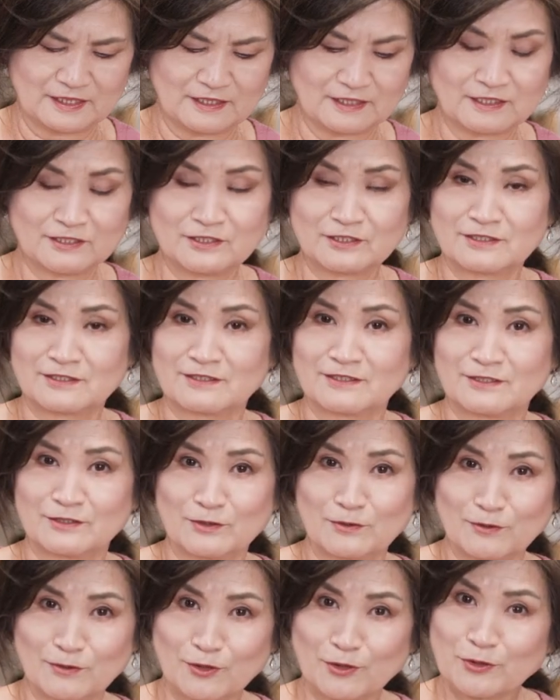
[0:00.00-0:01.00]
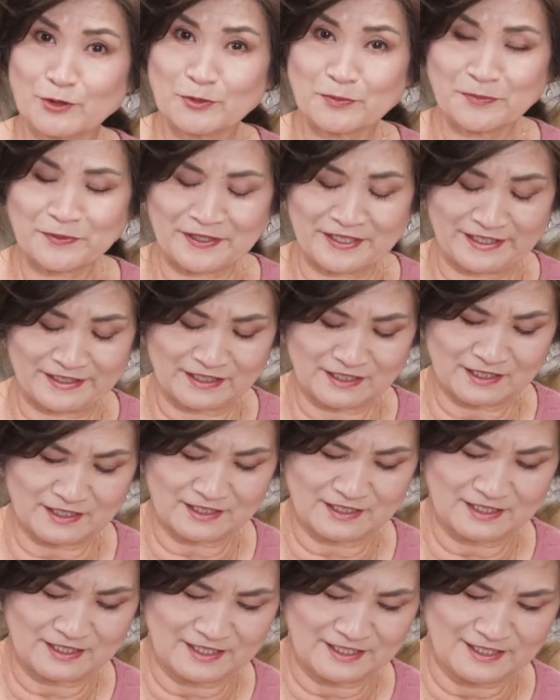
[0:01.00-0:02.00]
It's no longer pink
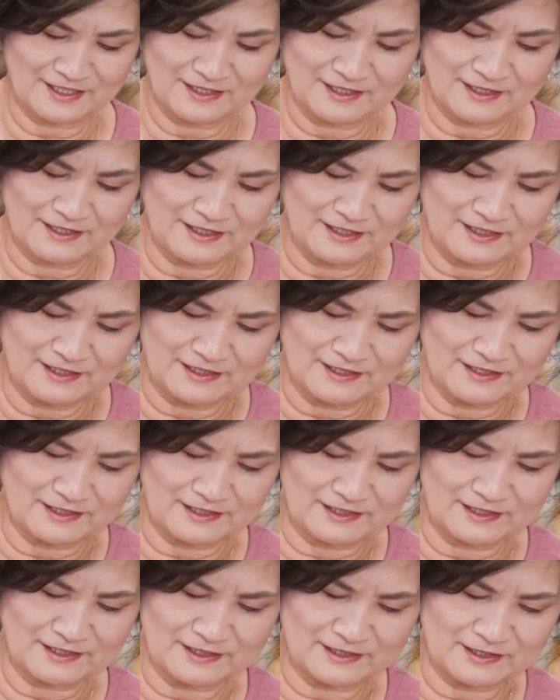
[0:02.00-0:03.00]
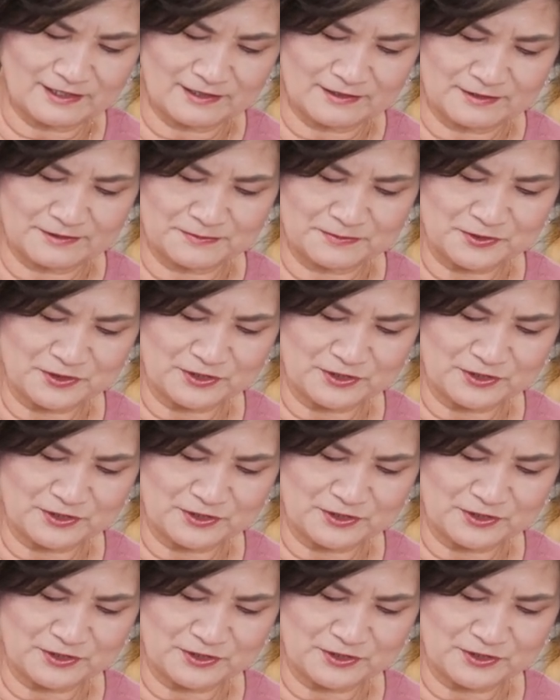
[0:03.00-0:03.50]
and